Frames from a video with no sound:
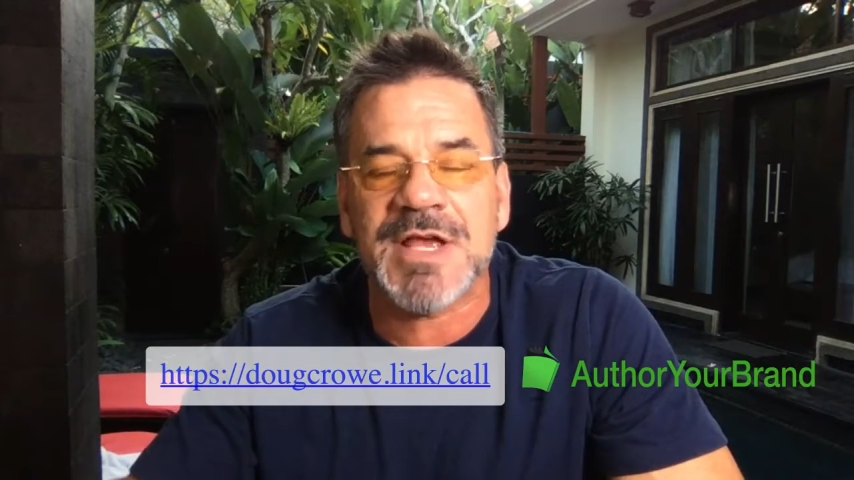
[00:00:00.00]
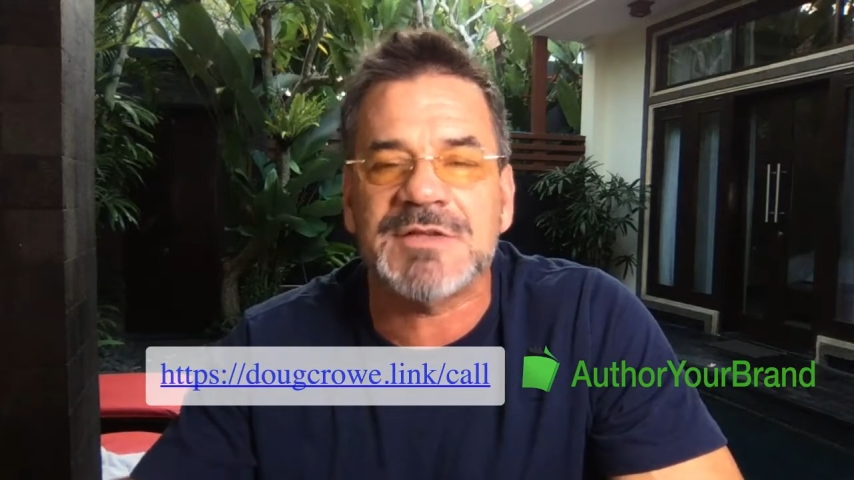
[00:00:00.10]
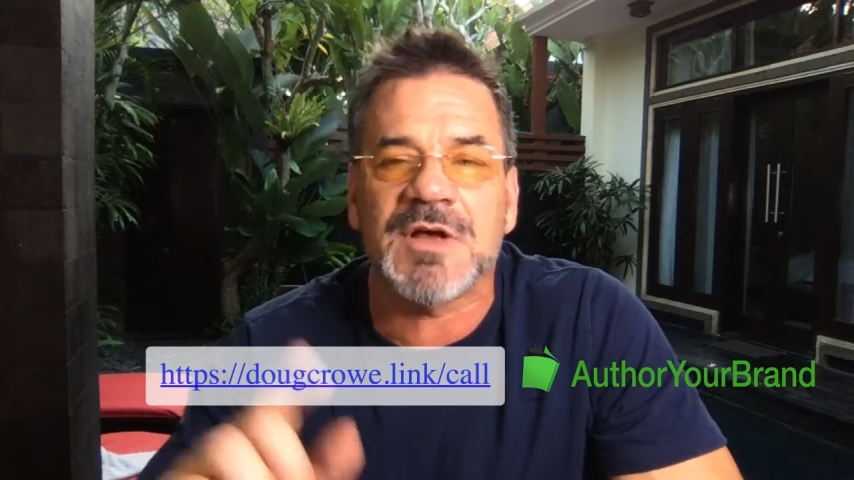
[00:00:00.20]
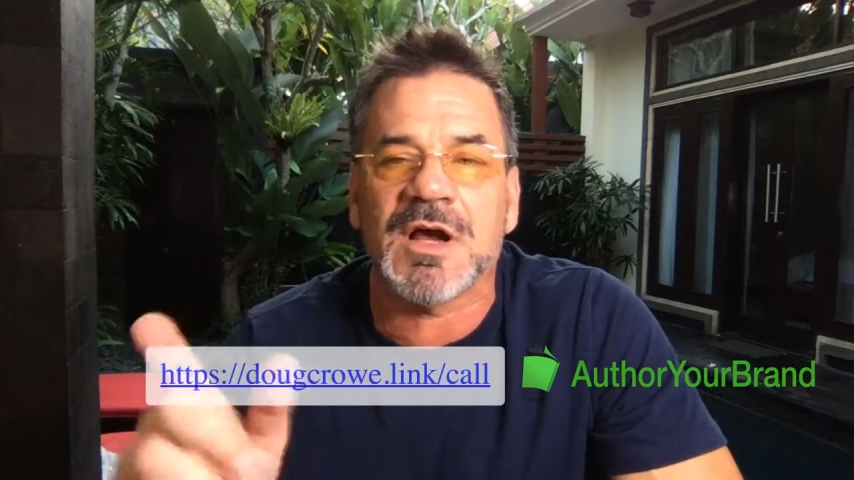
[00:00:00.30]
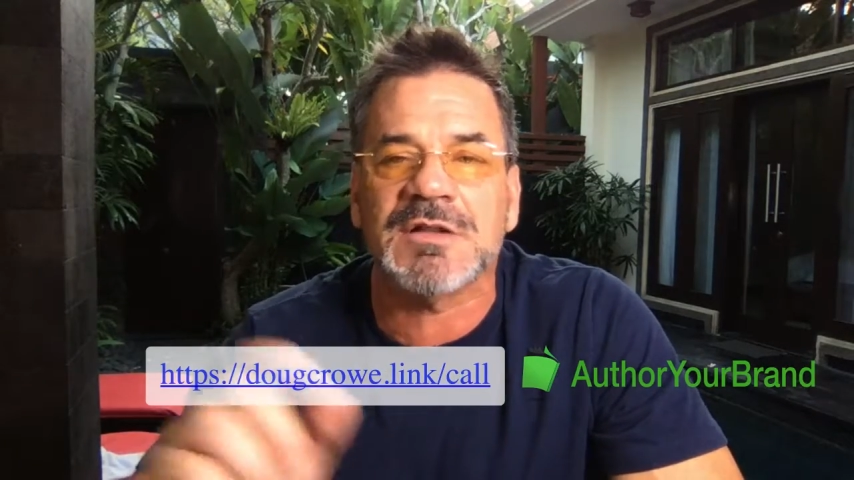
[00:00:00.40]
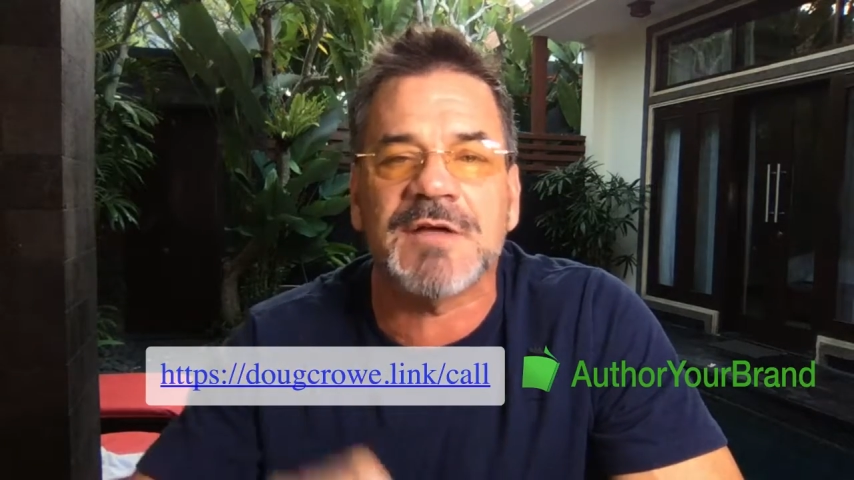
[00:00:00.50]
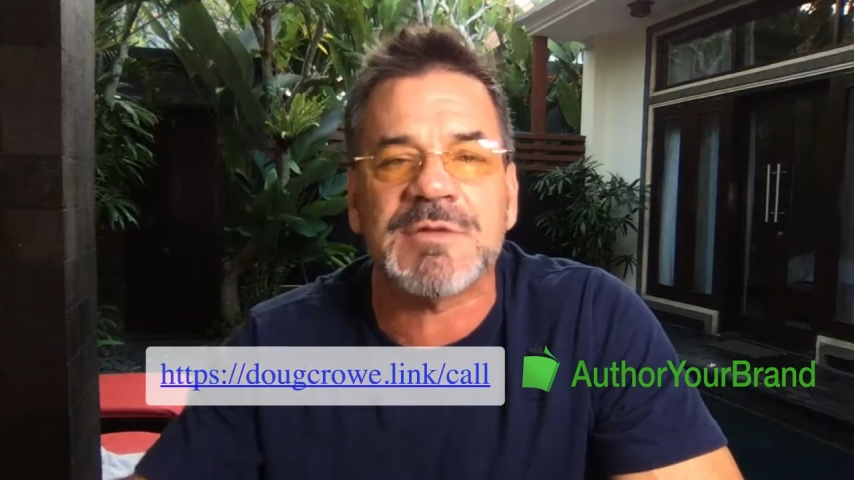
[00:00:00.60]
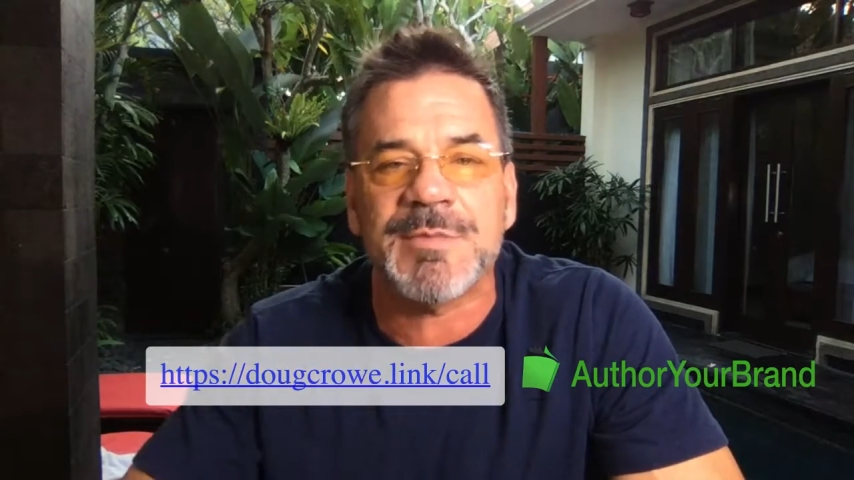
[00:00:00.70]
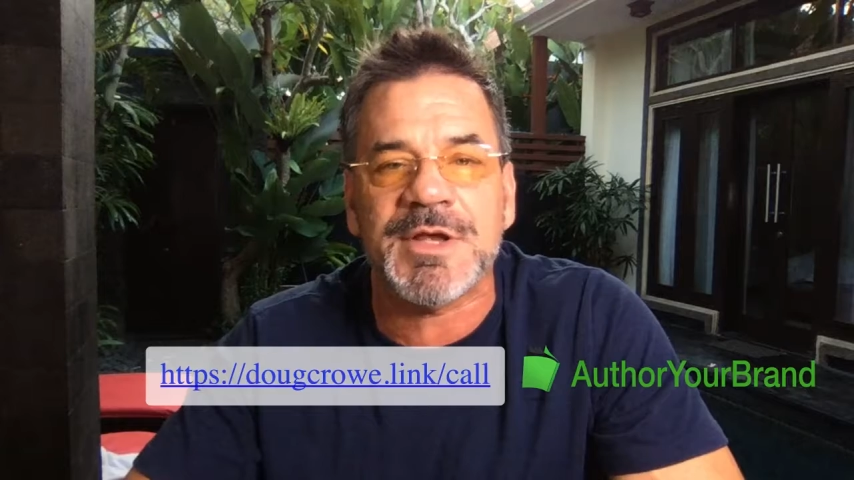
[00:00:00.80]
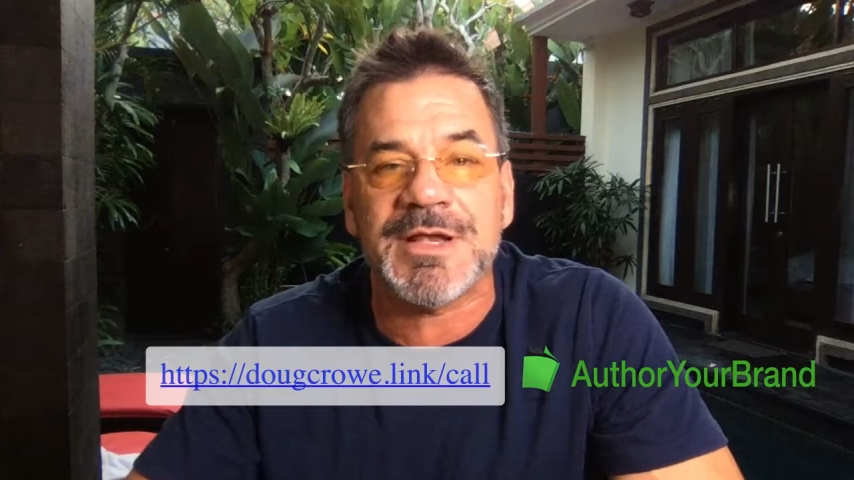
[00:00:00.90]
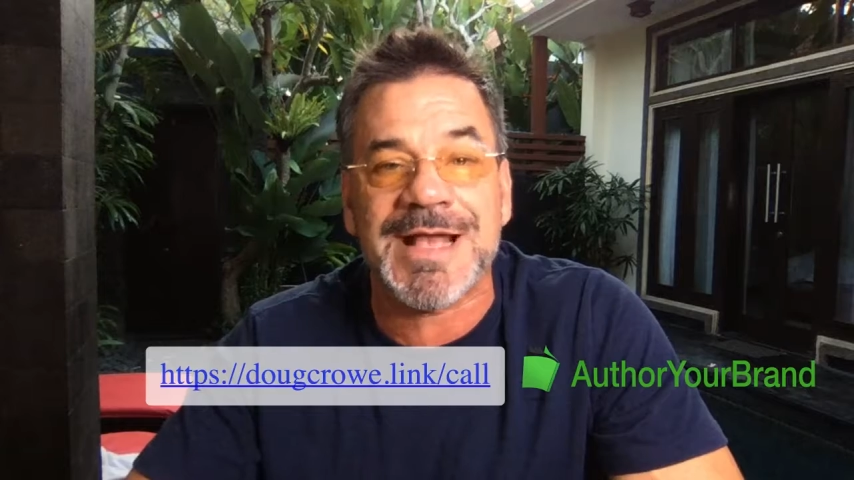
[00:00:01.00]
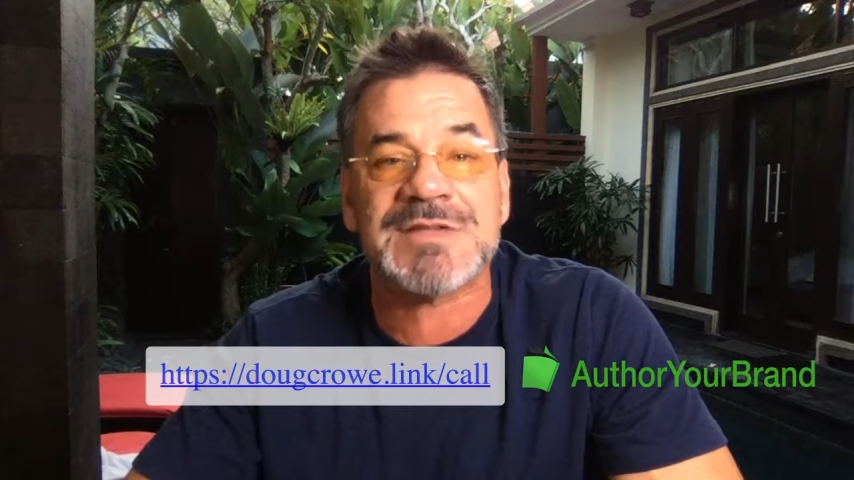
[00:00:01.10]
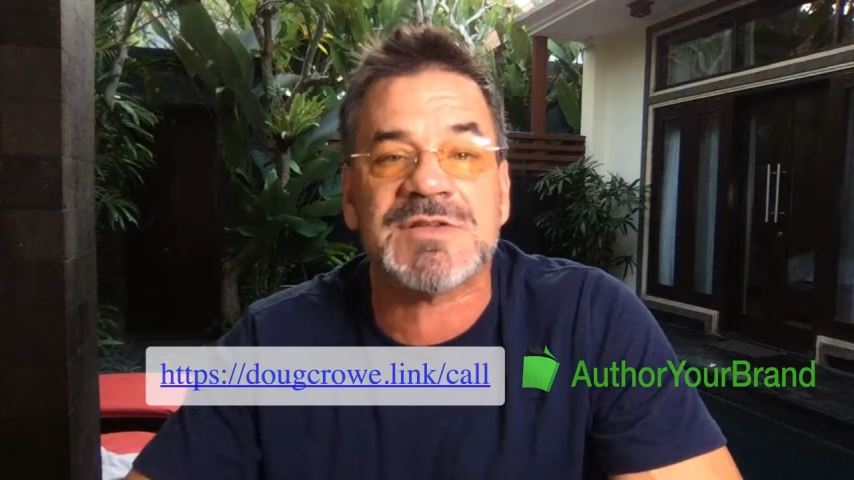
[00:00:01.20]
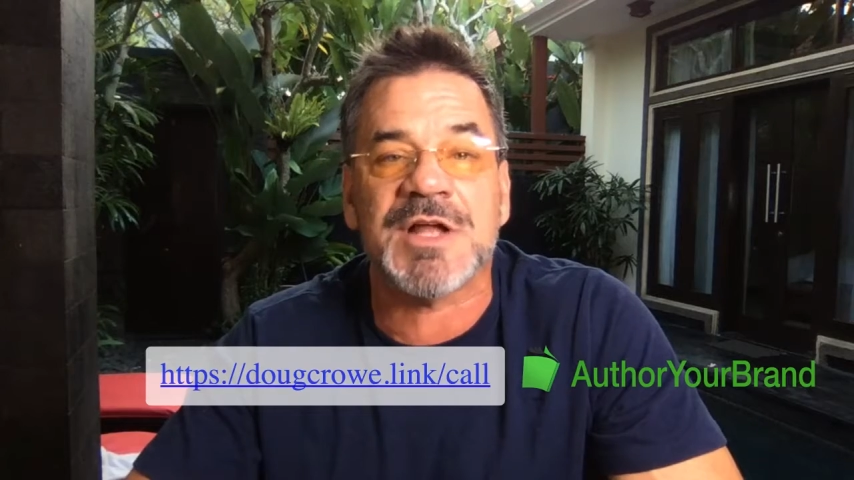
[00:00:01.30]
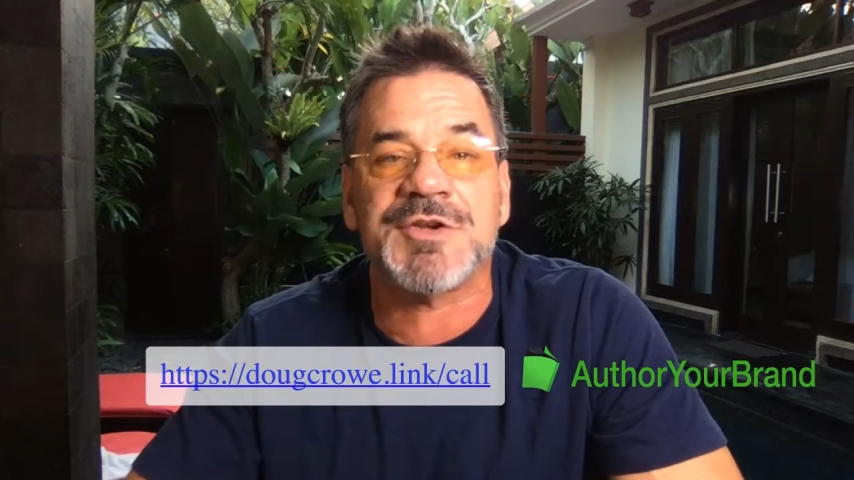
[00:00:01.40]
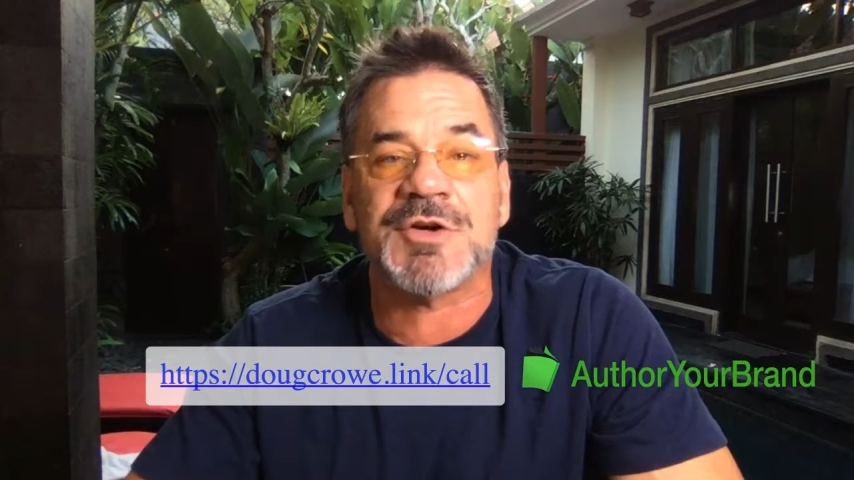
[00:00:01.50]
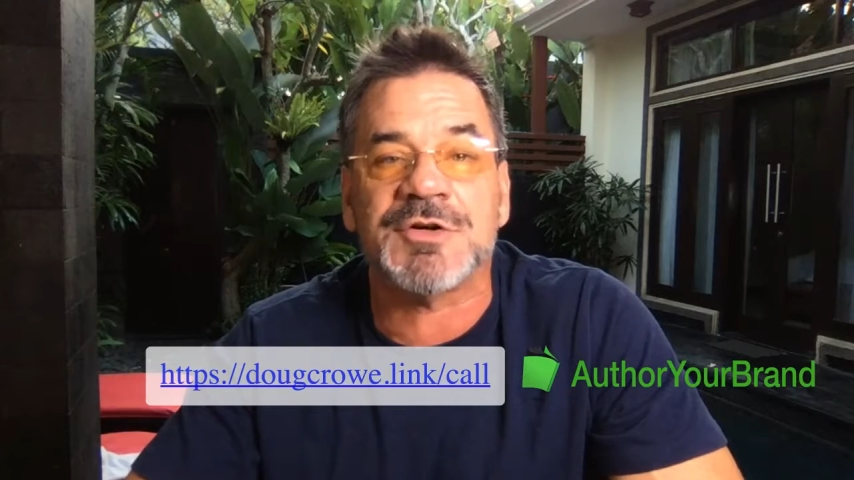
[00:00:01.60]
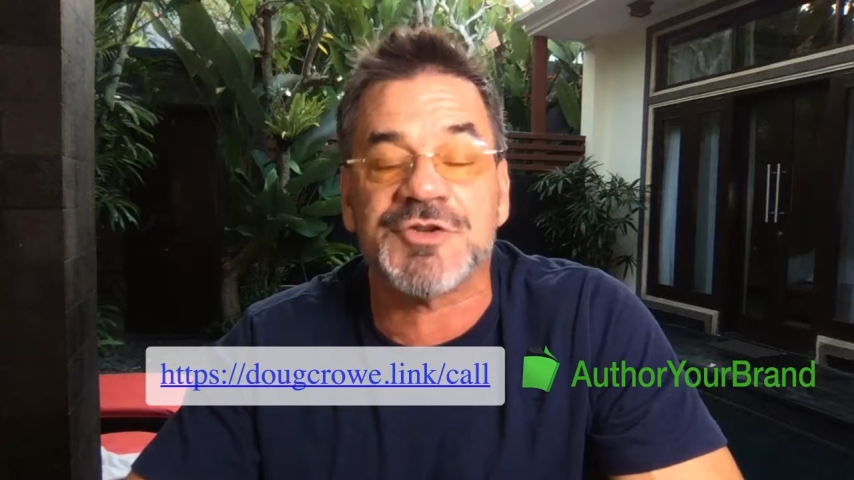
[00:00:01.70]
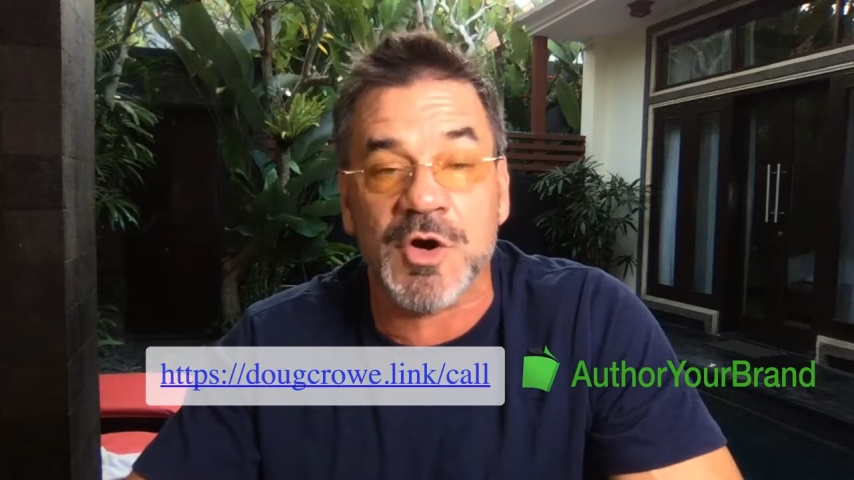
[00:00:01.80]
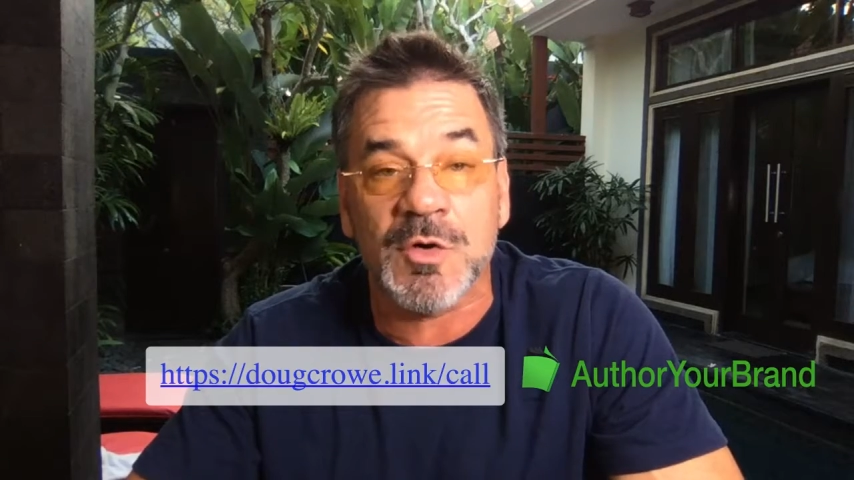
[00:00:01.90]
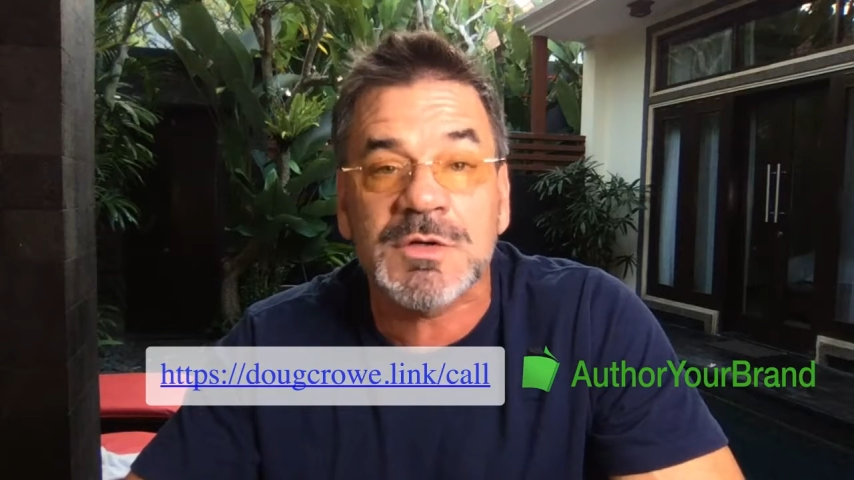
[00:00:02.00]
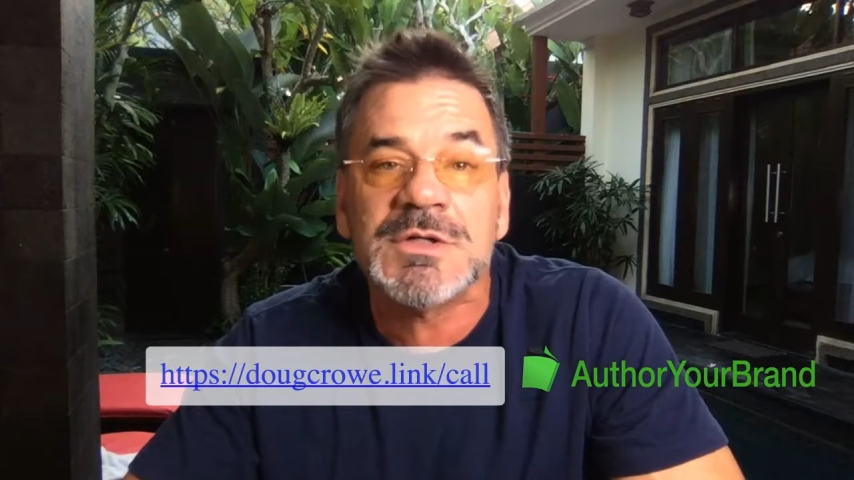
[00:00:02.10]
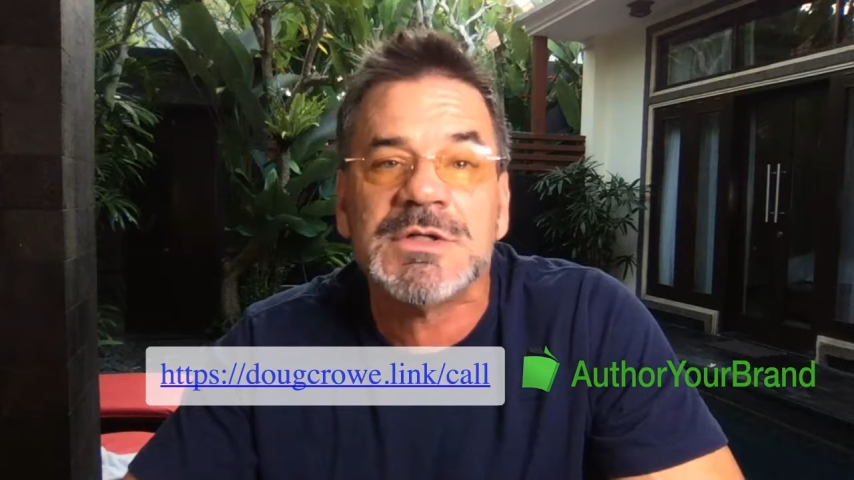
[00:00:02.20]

Say, hey, Doug, I'd love to be a guest on your show,